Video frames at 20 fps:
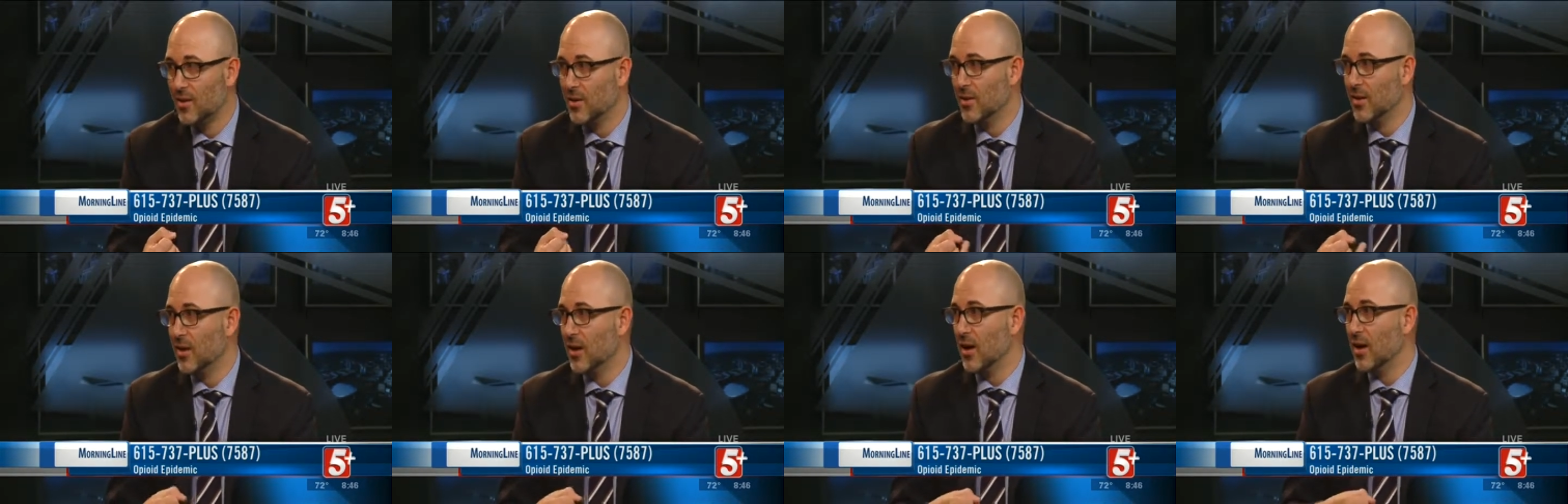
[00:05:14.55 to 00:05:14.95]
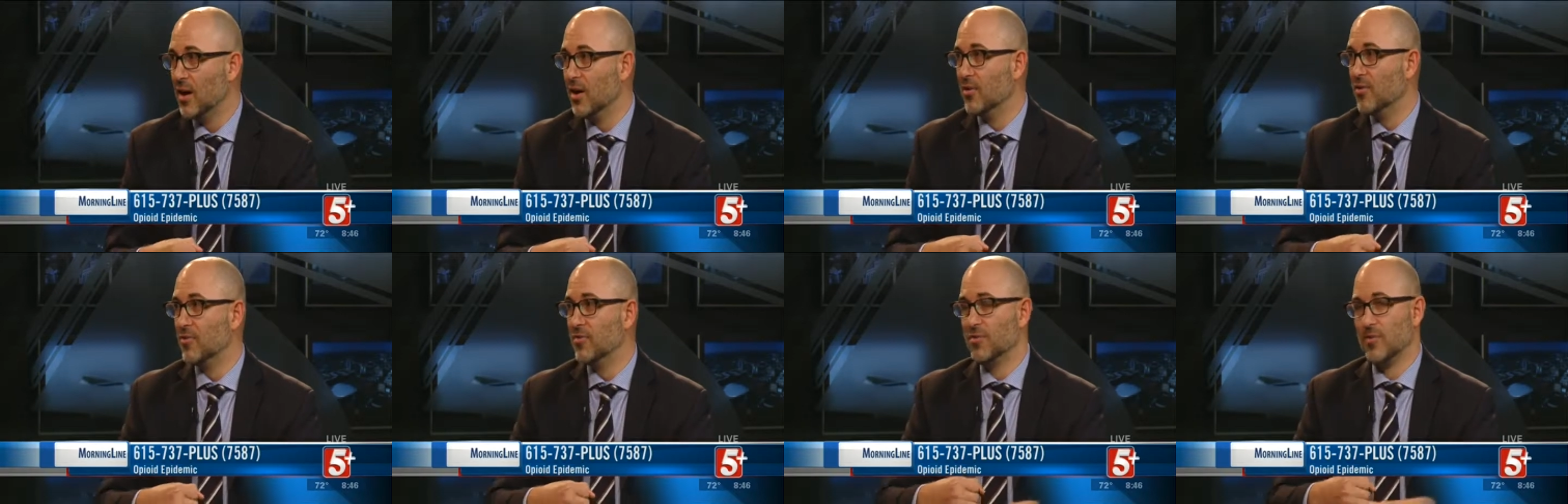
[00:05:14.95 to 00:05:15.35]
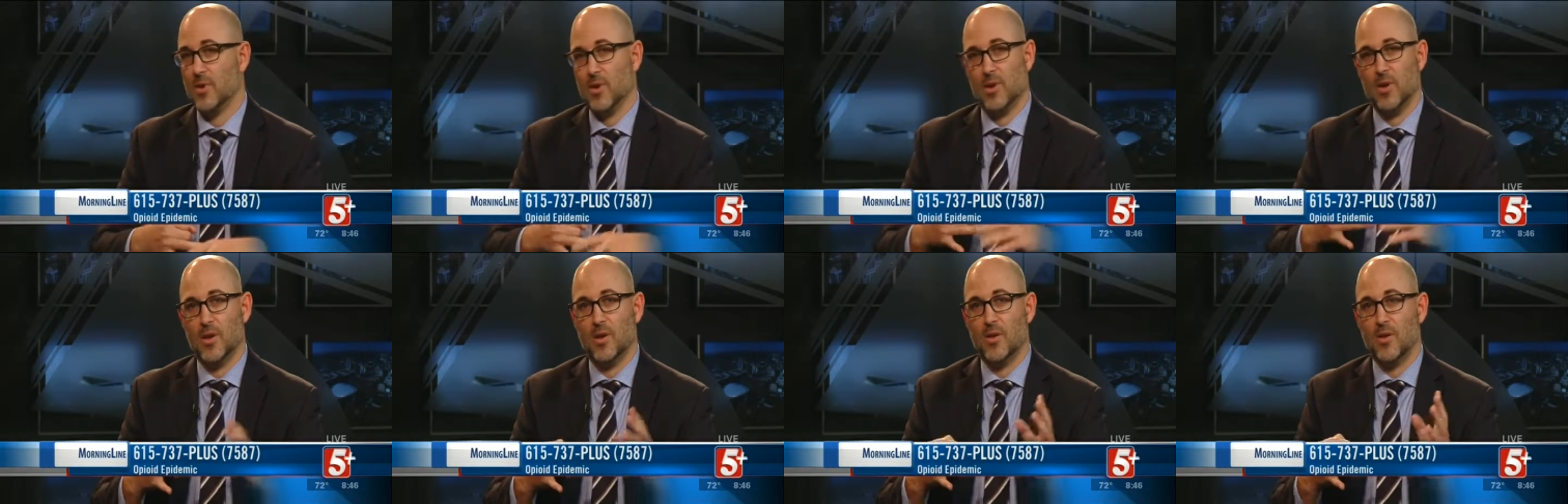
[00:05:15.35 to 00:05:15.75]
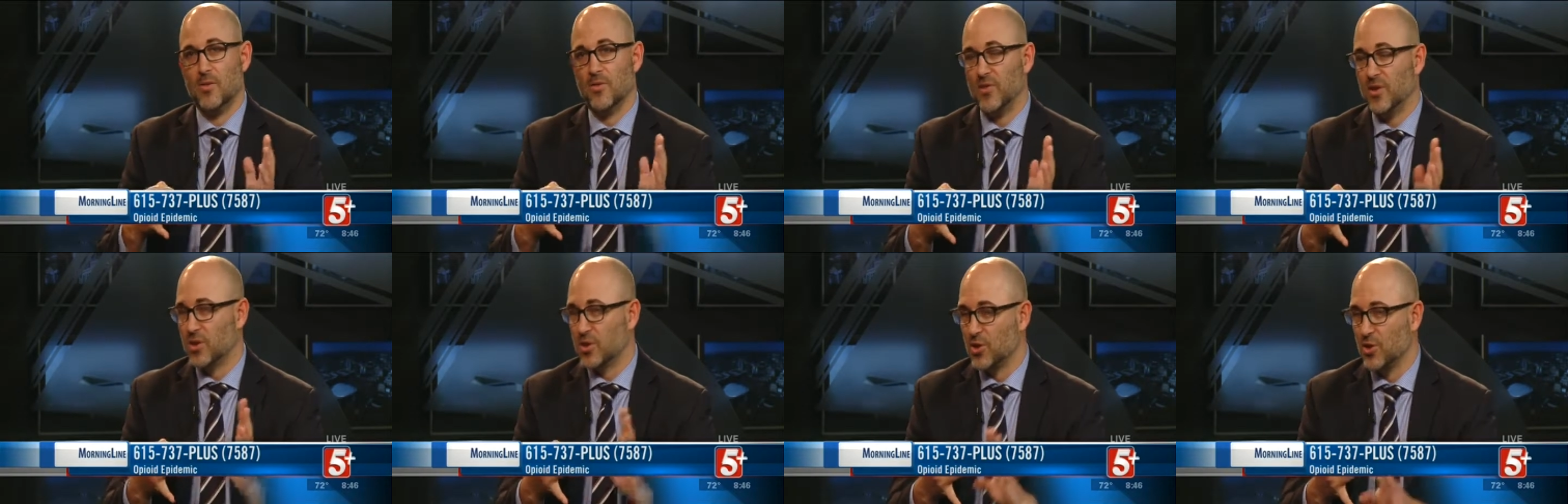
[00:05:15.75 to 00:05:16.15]
of
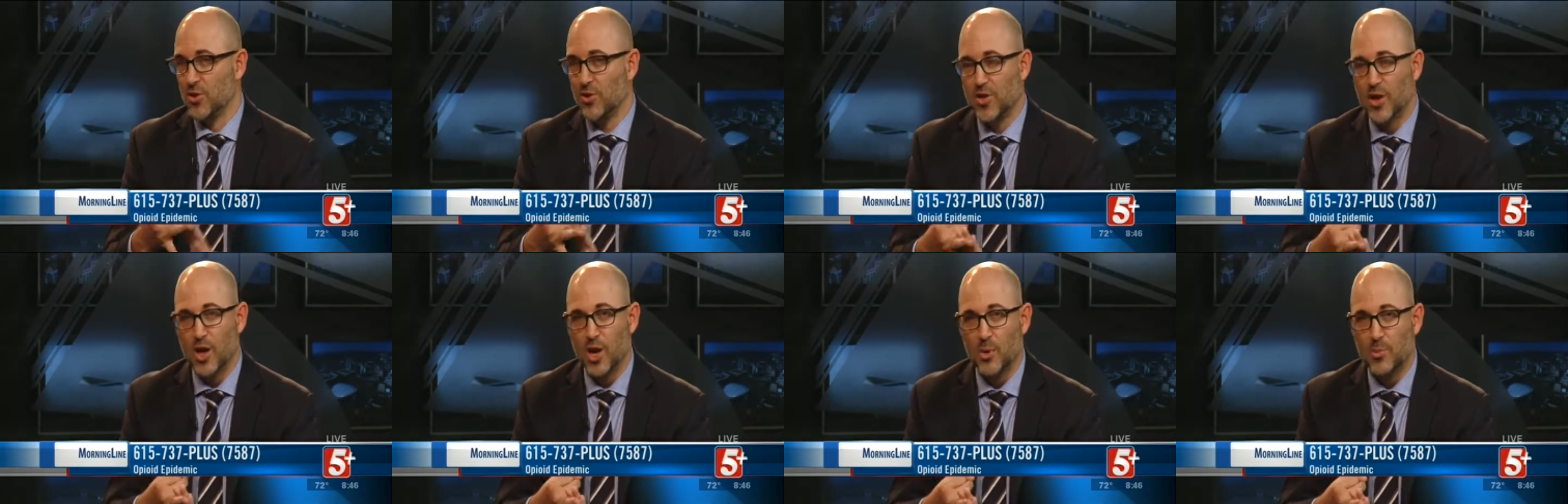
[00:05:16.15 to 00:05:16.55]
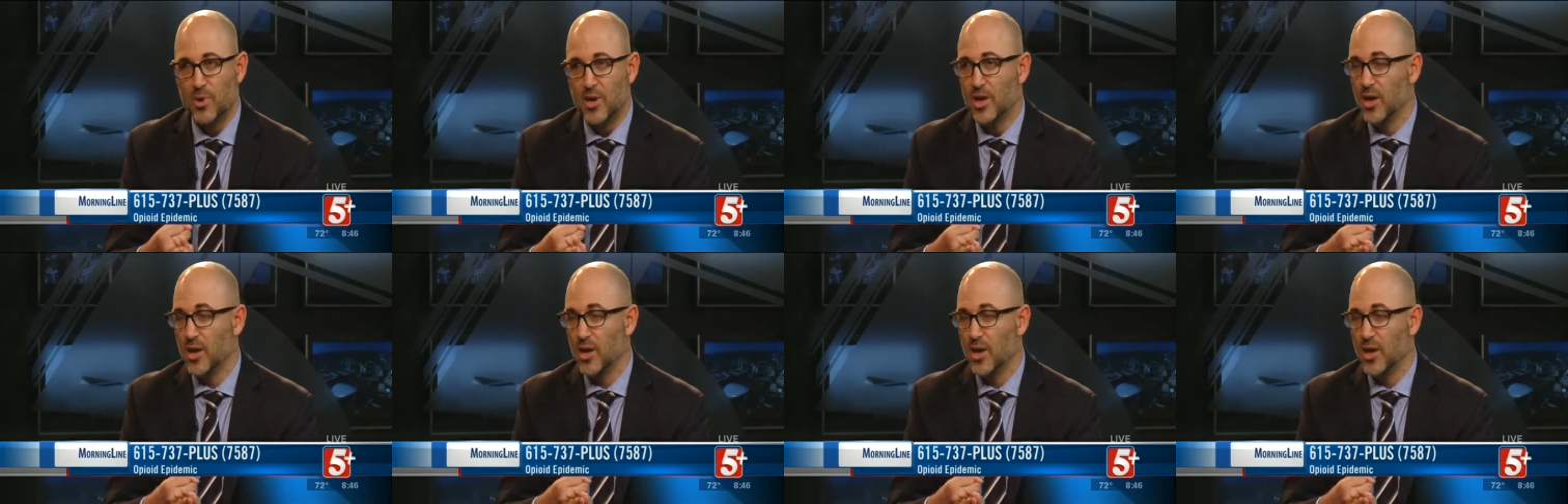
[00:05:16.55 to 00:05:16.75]
physical therapy